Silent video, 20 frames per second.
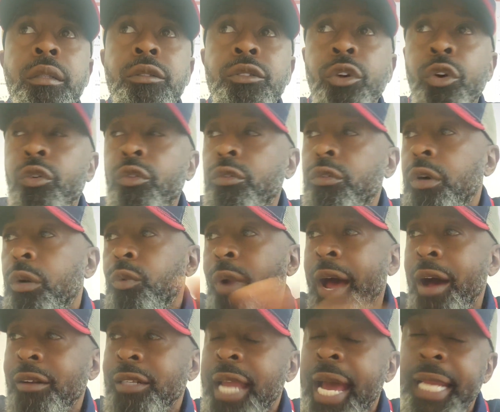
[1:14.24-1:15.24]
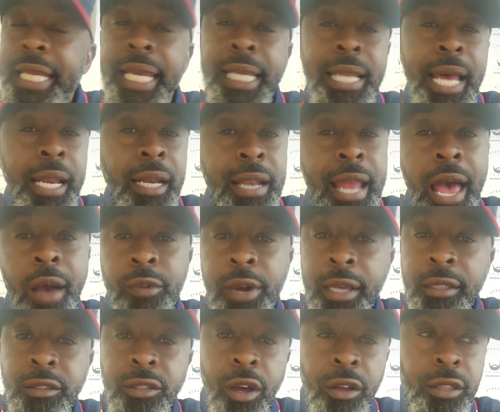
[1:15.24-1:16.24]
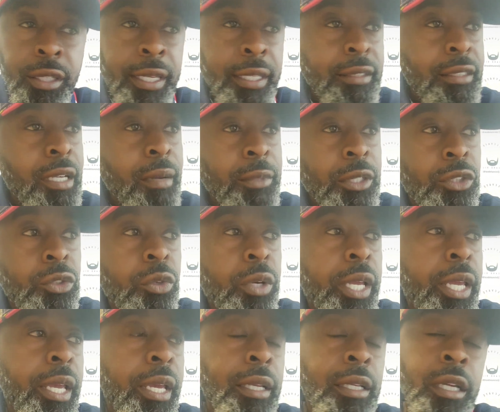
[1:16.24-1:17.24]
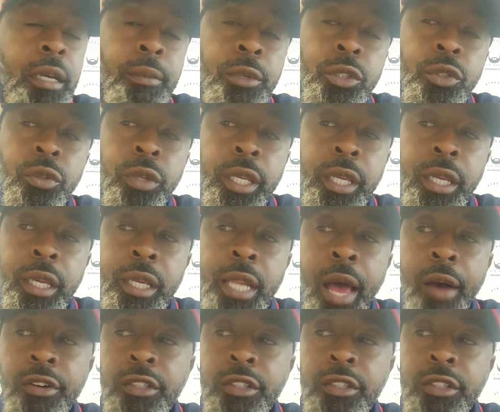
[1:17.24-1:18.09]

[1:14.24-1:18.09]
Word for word: So around 98, 99, when I saw things coming to a head and coming to an end,